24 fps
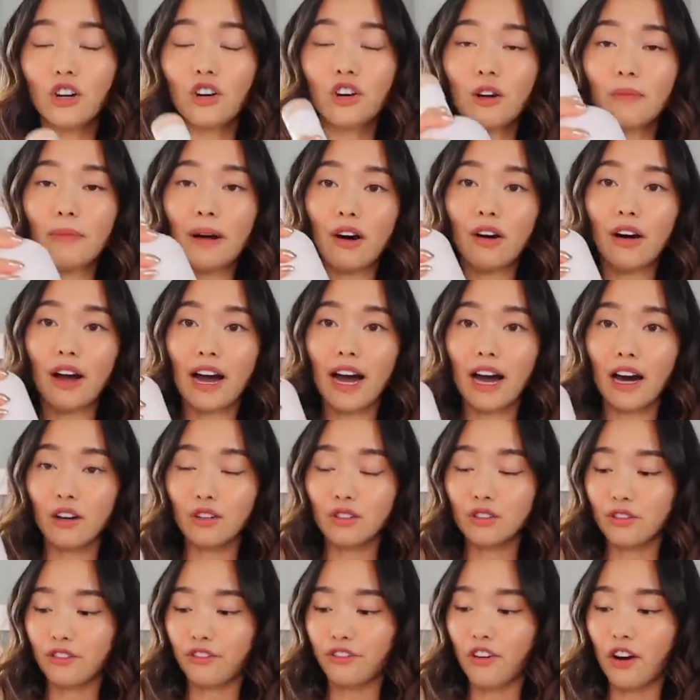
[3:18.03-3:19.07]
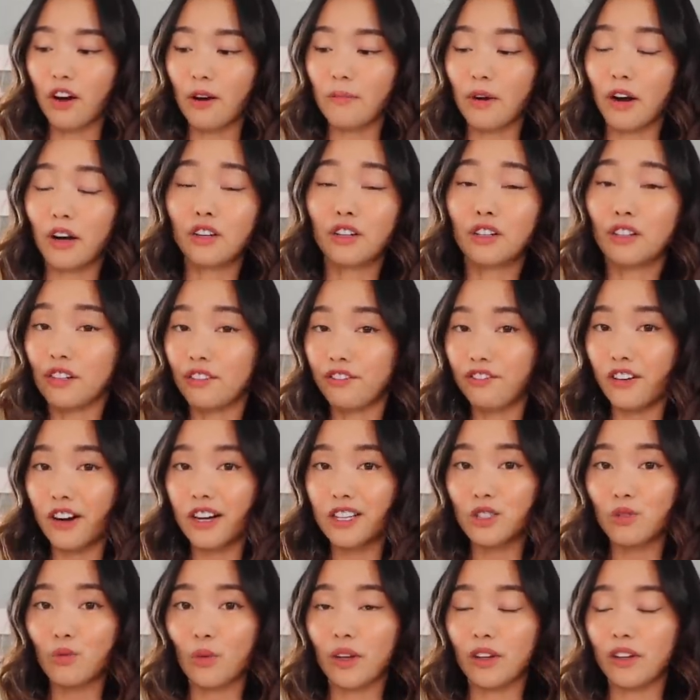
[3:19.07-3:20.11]
heard about Haus from our good
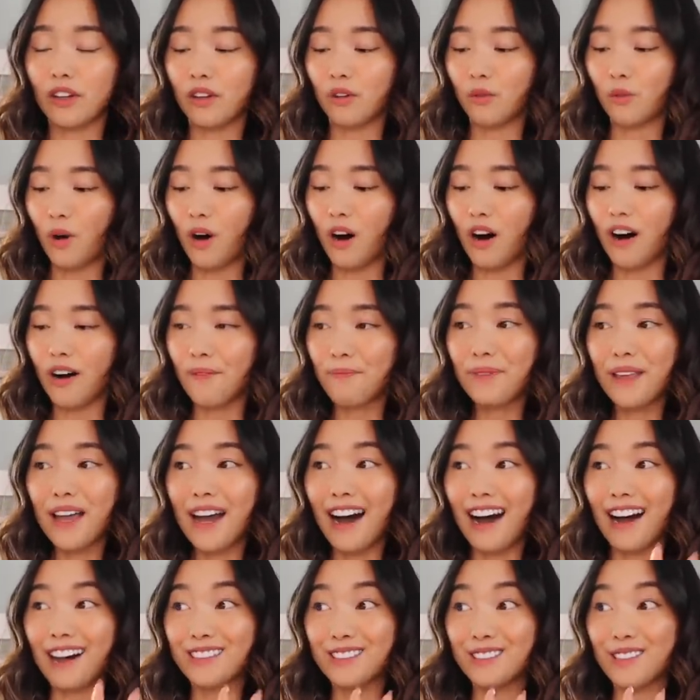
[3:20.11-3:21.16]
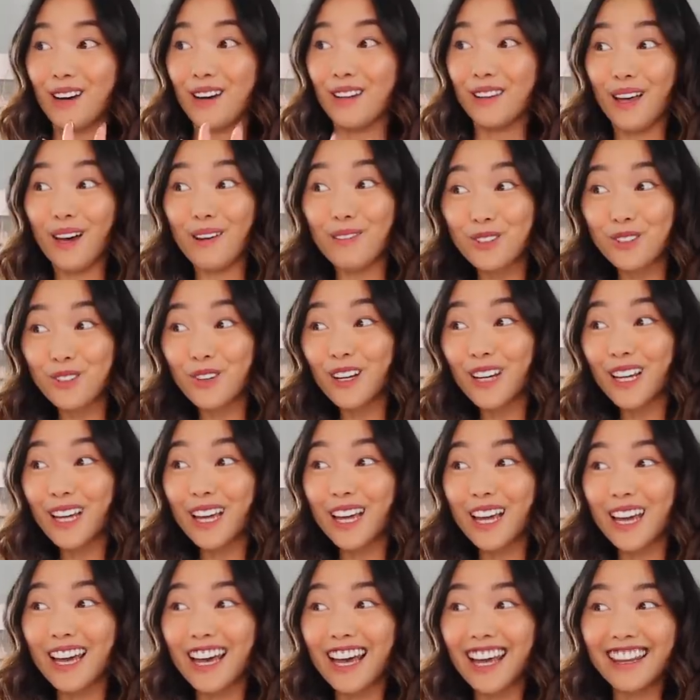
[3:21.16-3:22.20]
friends Waylin Wall. I saw them drinking
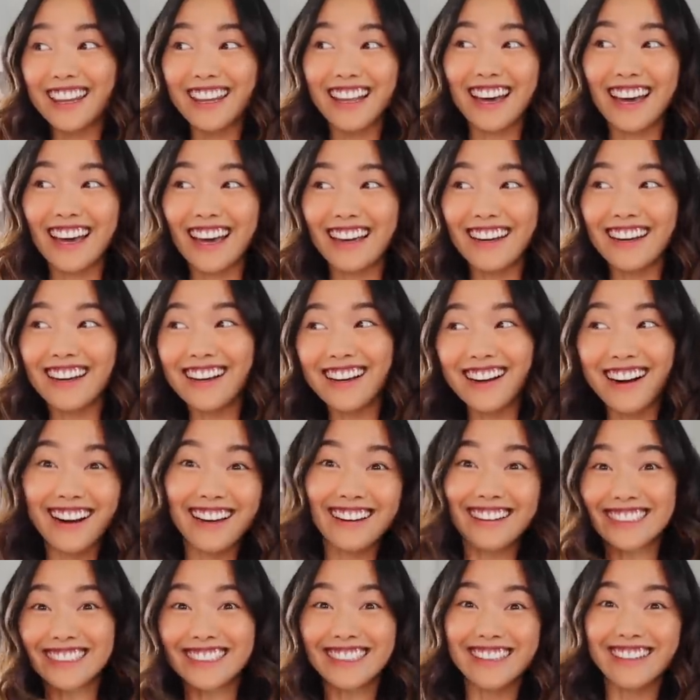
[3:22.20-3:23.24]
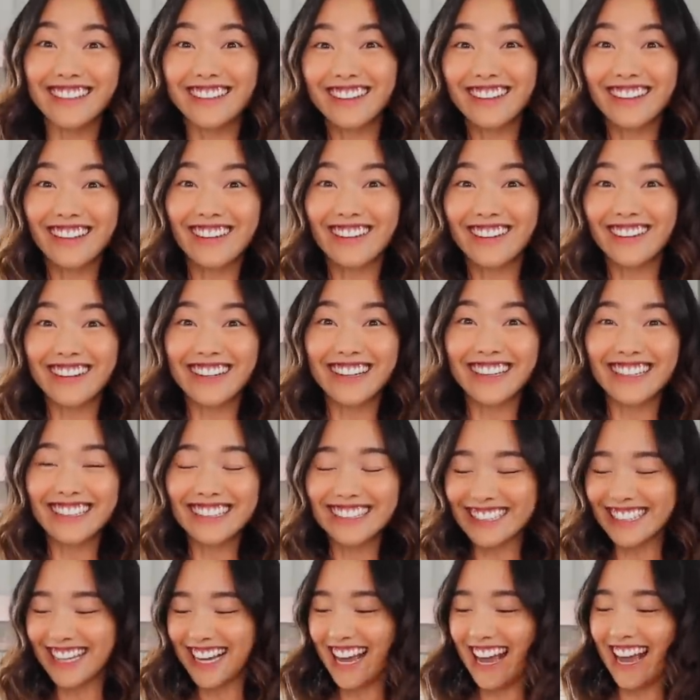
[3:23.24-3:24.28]
it and then it got us a little
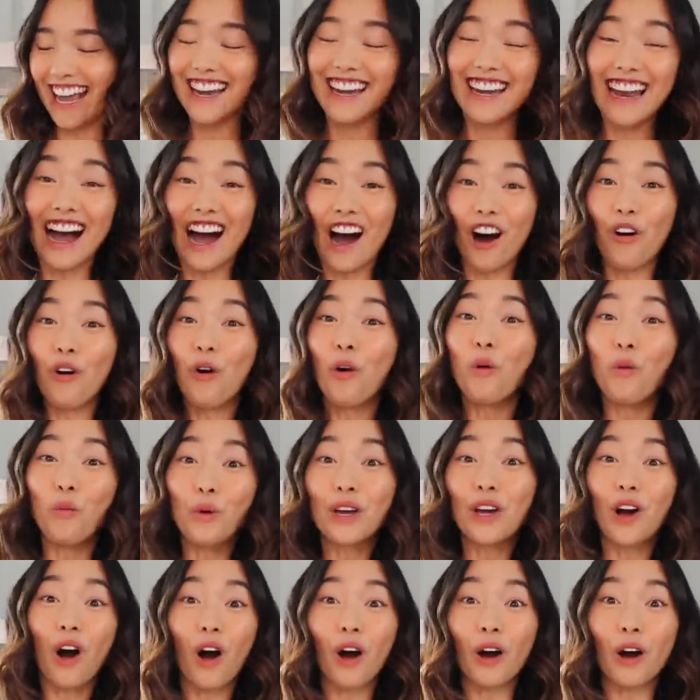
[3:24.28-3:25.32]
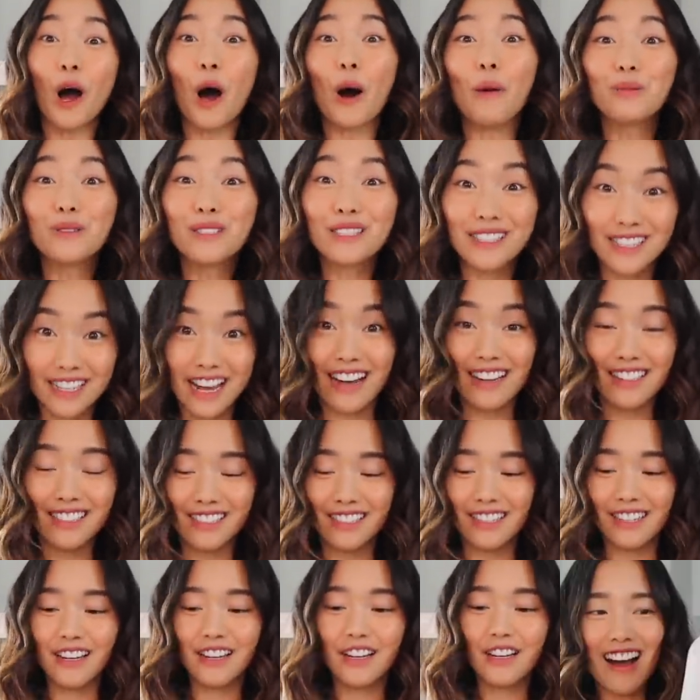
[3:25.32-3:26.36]
curious and now we are
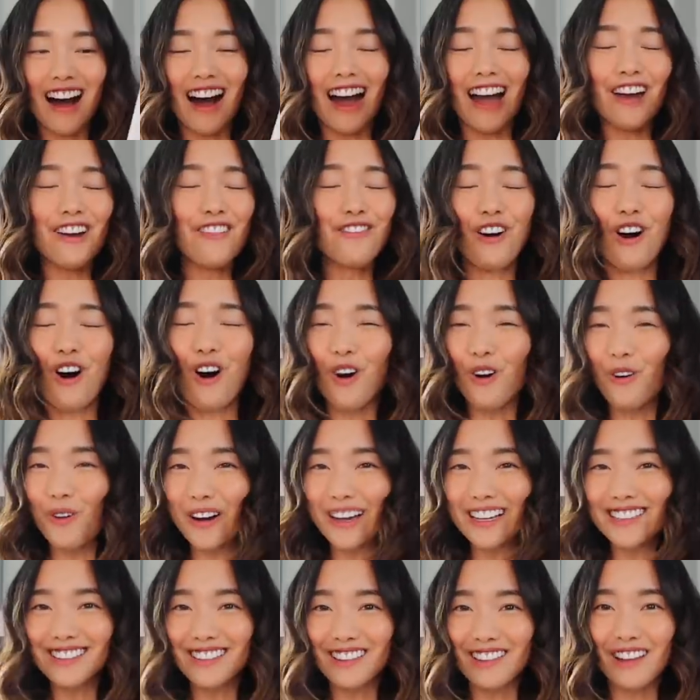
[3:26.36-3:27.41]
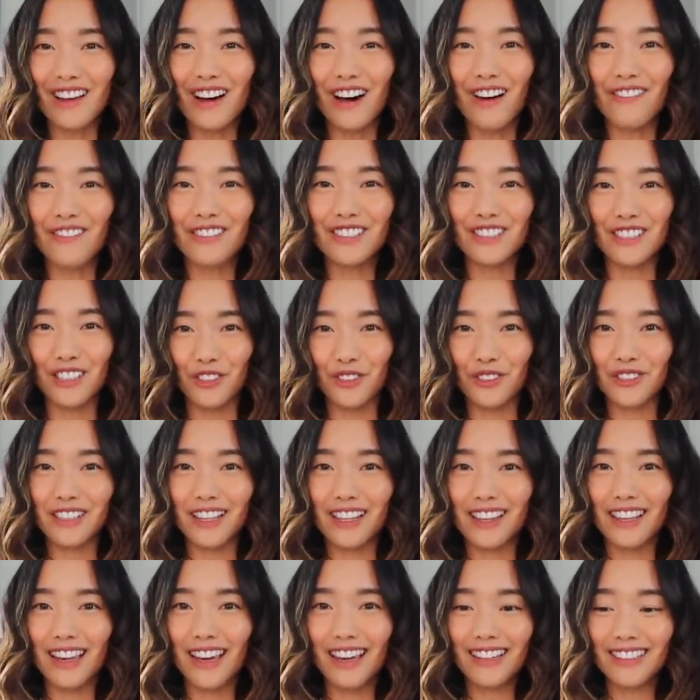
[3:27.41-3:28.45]
obsessed. I have always loved
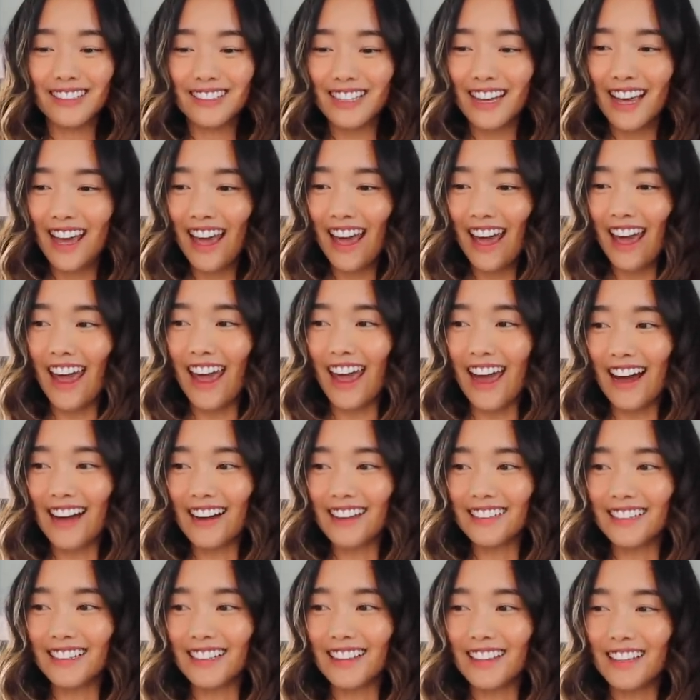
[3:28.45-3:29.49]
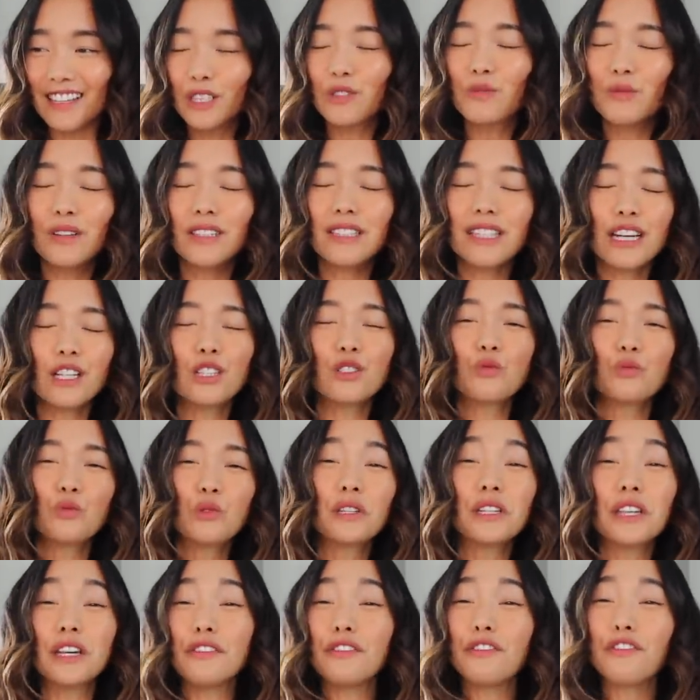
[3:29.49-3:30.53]
citrusy things, and this one tastes
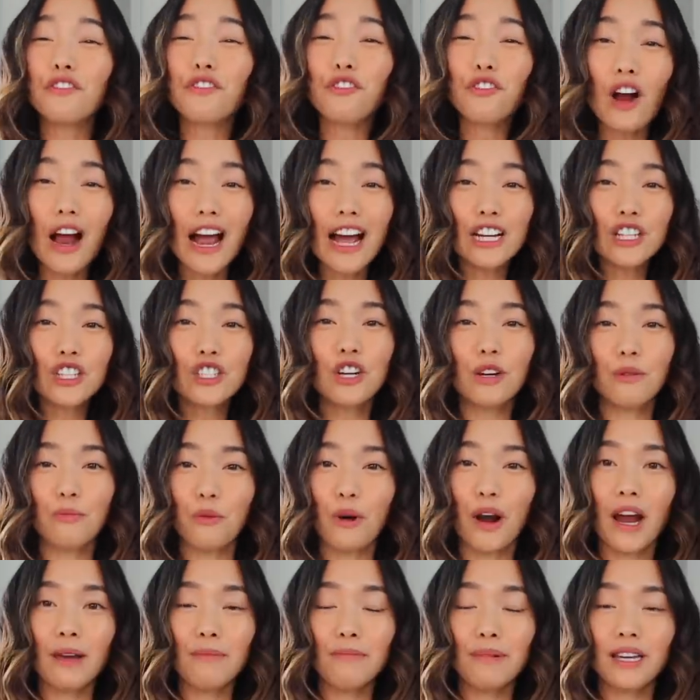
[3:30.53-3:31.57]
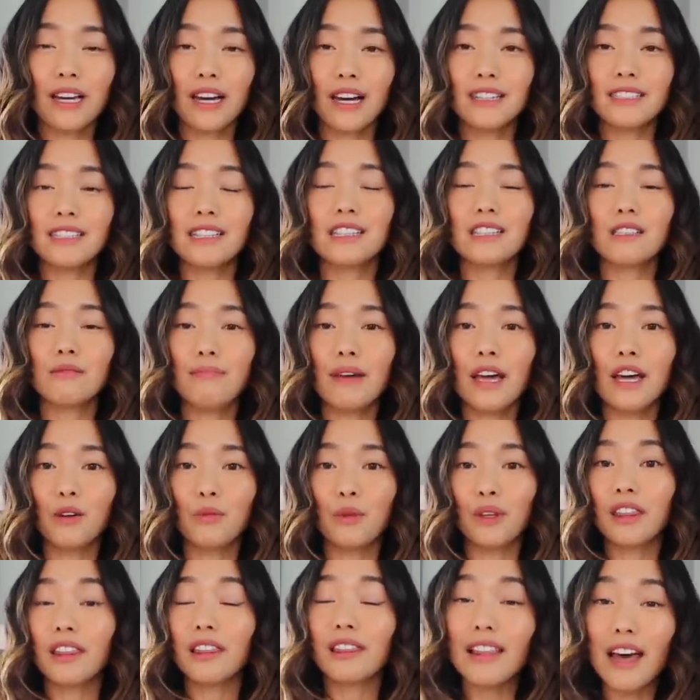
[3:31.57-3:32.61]
really fresh and bright because it's made
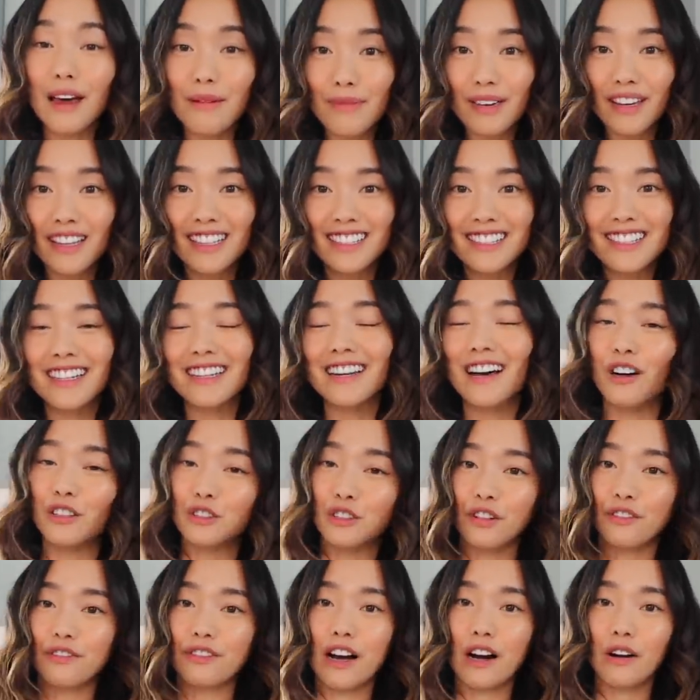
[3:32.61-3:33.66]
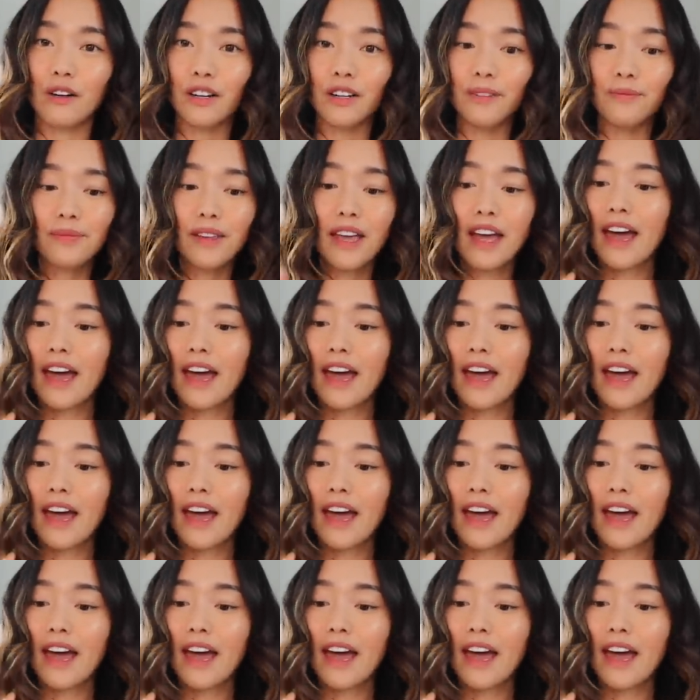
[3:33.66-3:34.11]
with lemons and elderflower.